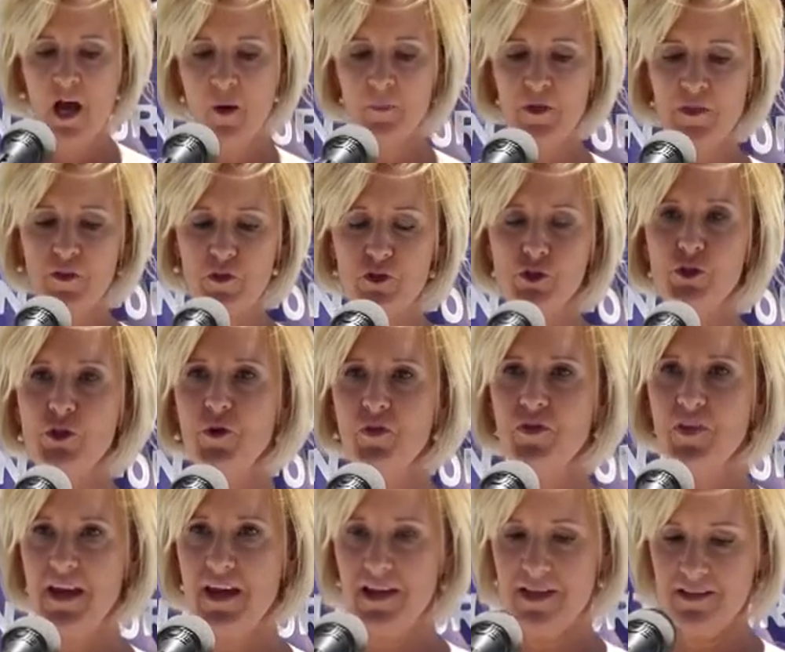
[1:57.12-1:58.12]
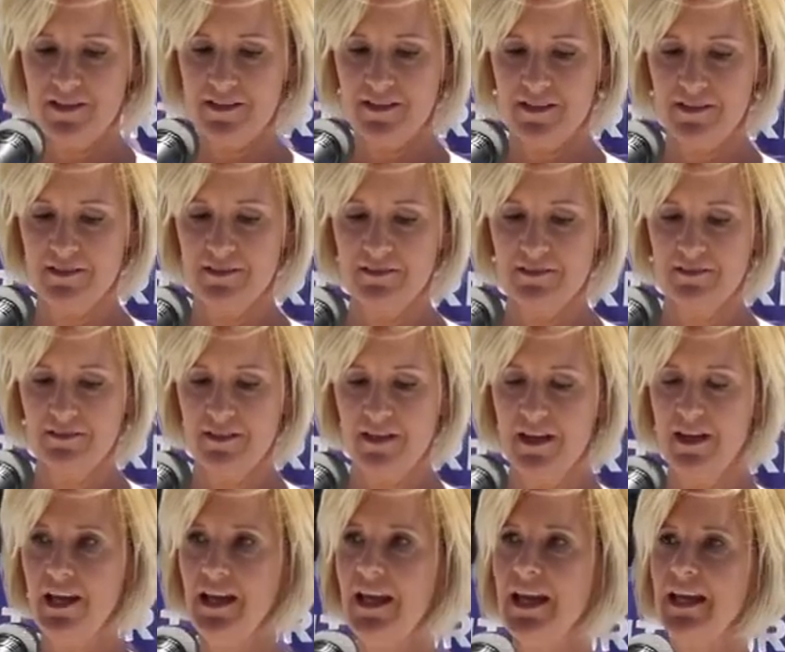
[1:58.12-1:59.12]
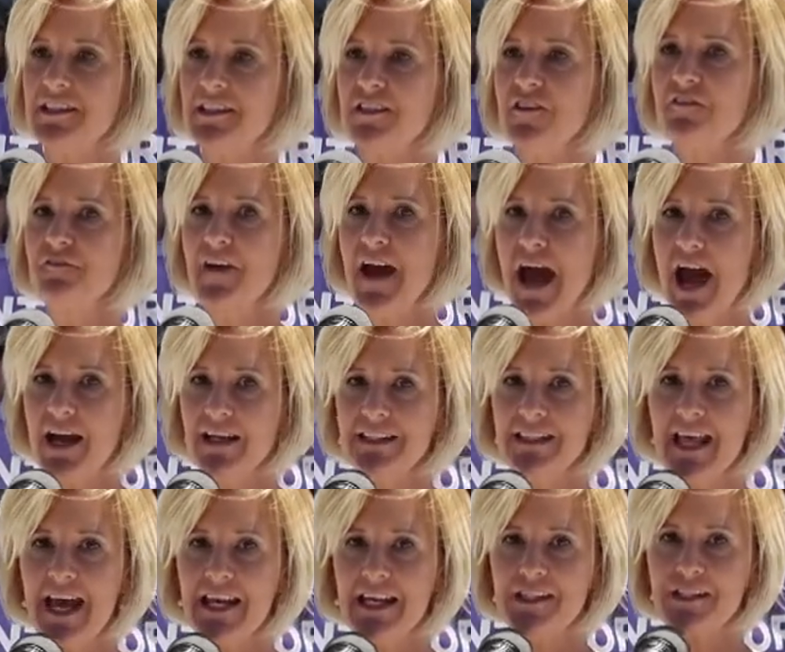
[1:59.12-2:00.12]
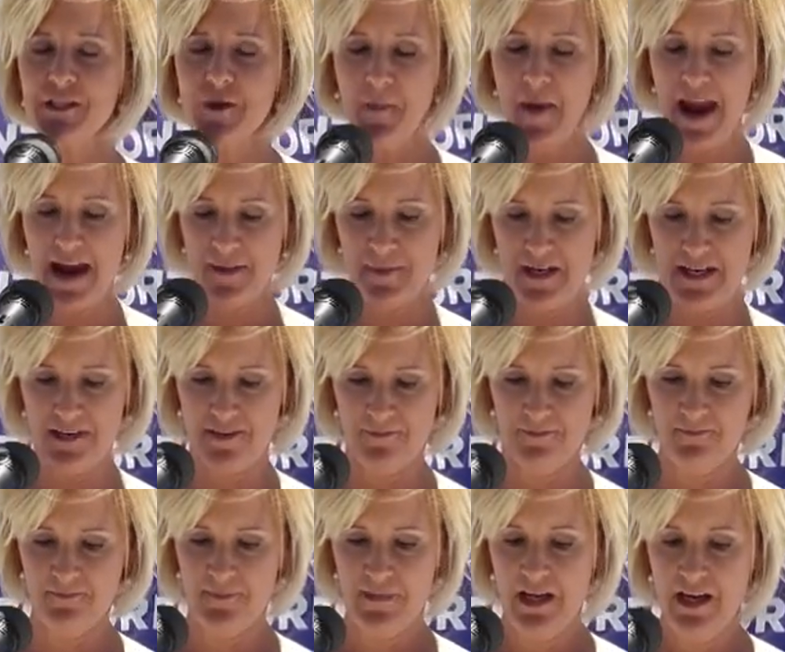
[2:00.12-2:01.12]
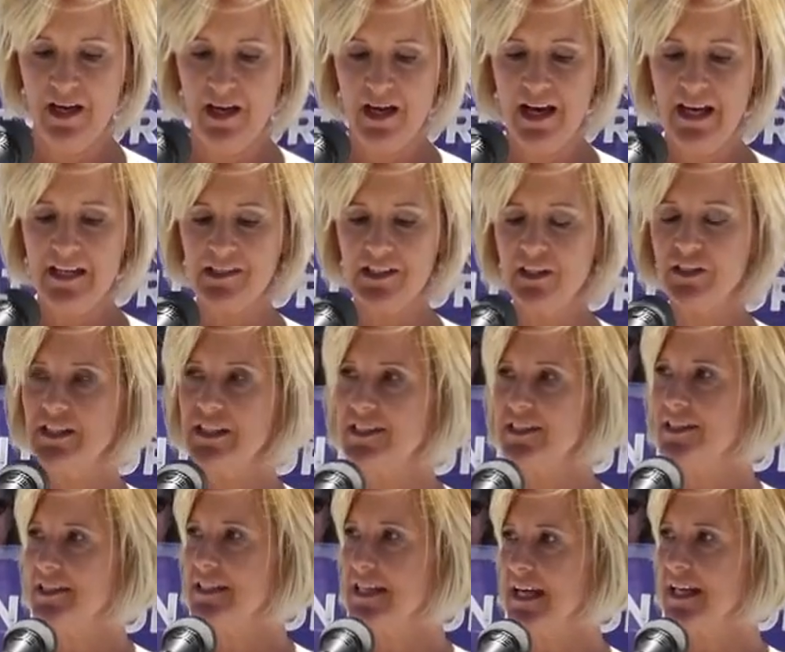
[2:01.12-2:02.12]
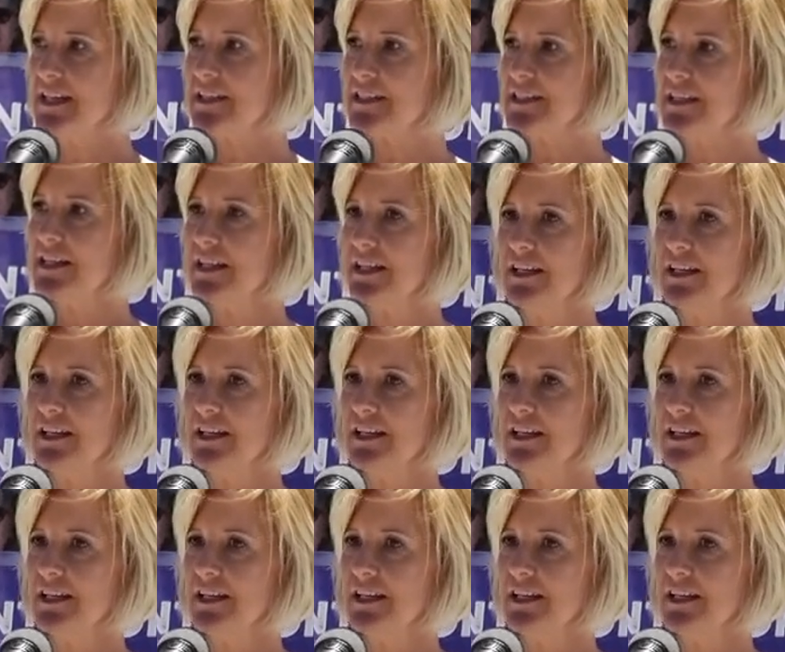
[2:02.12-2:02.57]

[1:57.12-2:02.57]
but the truth is, it's a fact that it's a baby. It's a distinct,